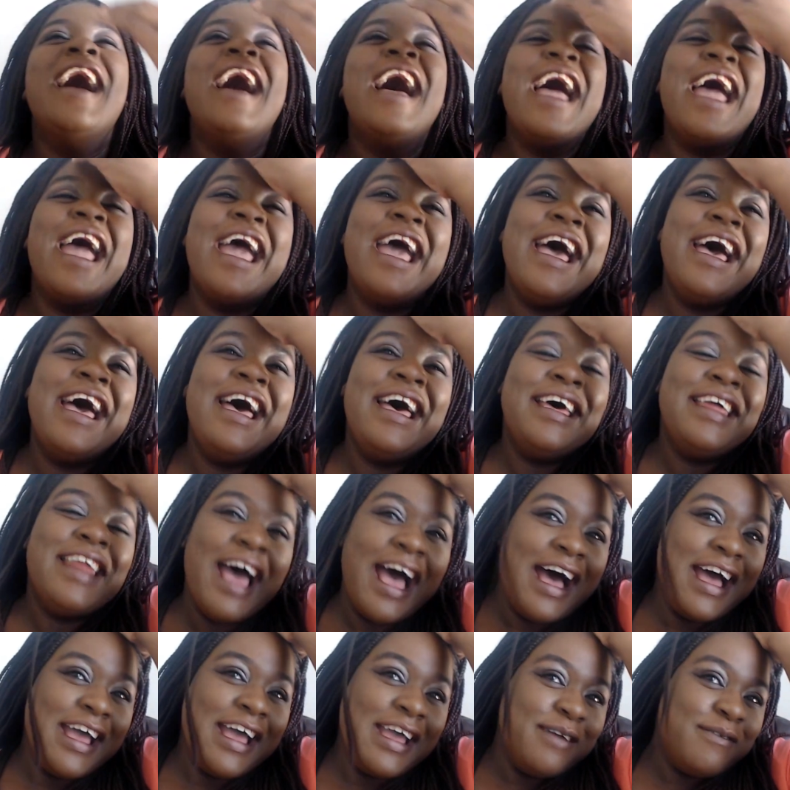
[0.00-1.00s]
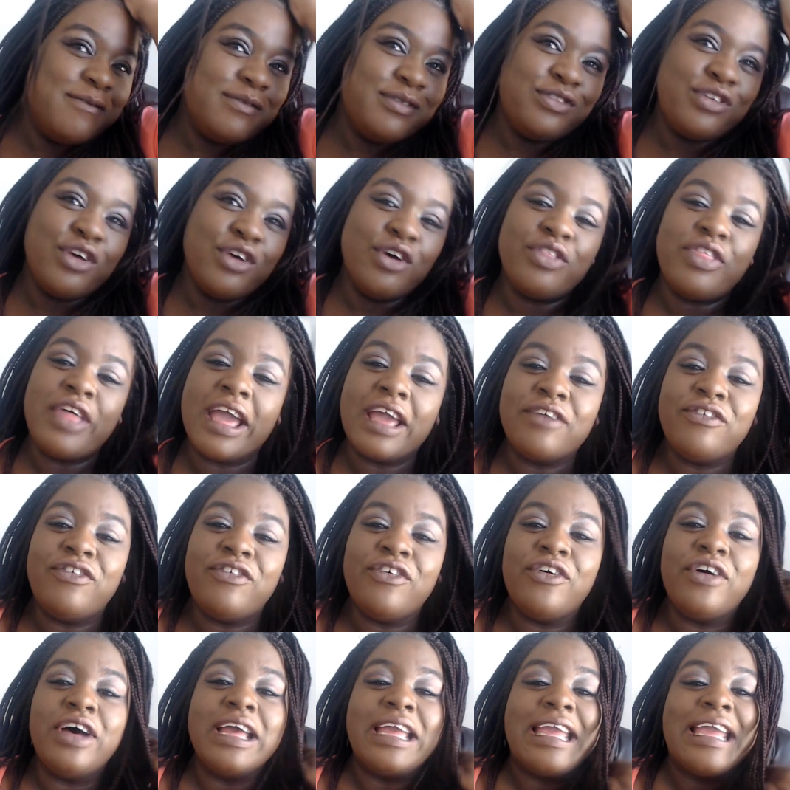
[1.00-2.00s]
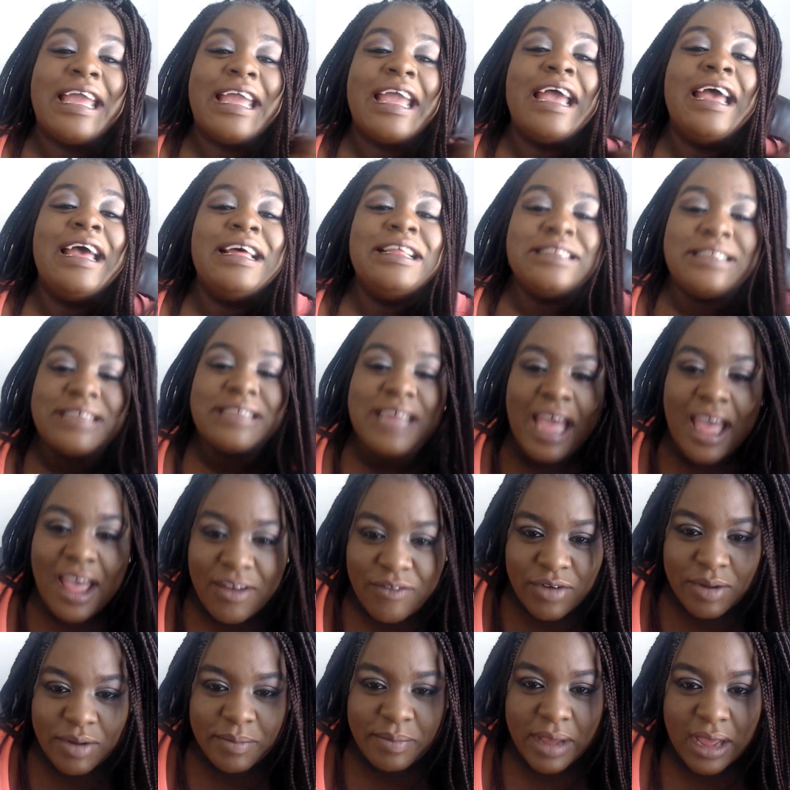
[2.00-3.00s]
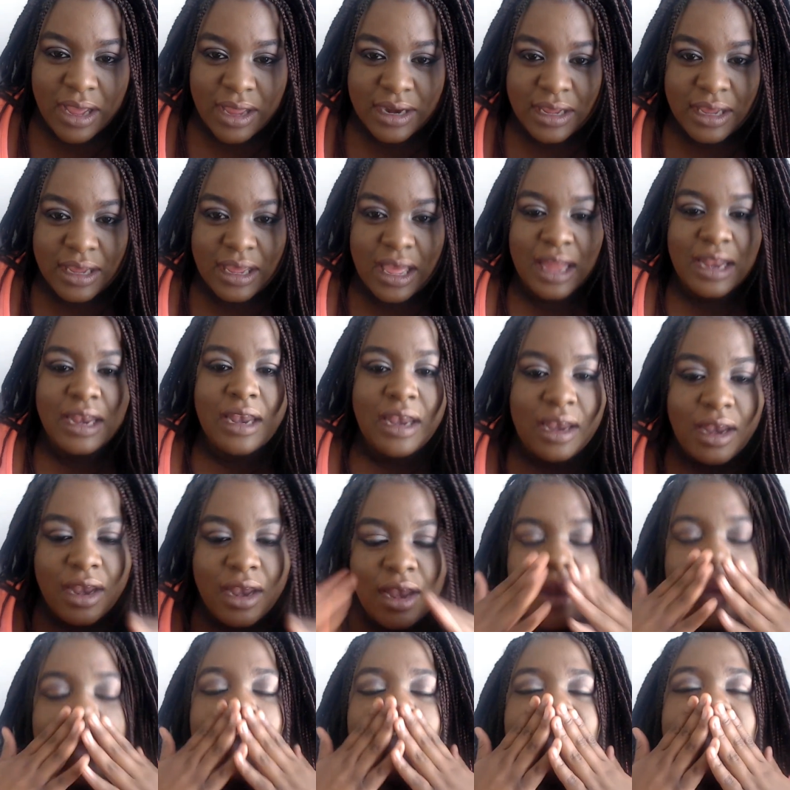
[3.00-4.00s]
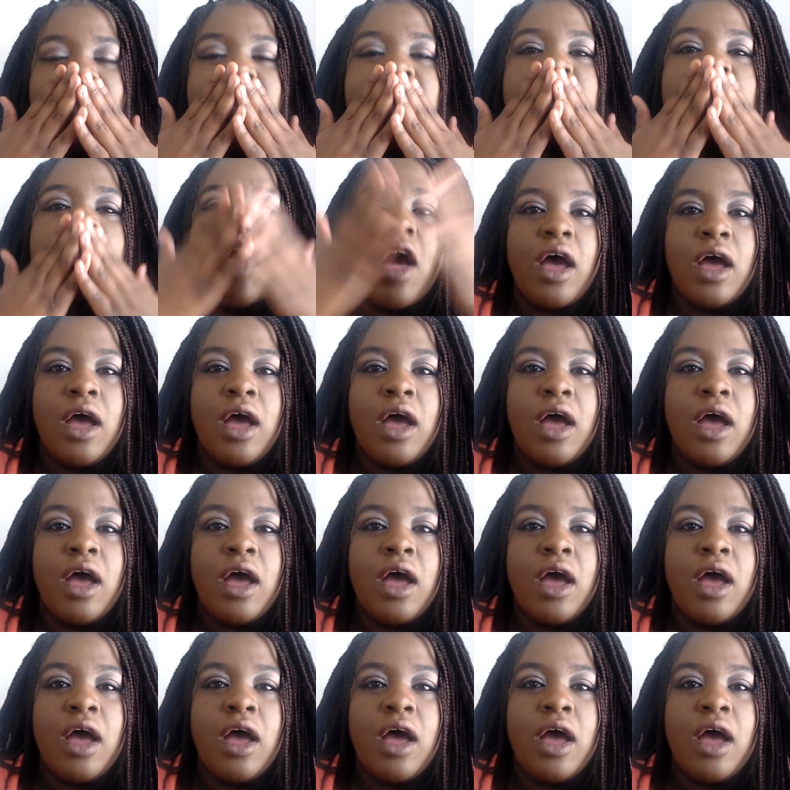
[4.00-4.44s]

and I am so thankful again to everybody. I love you.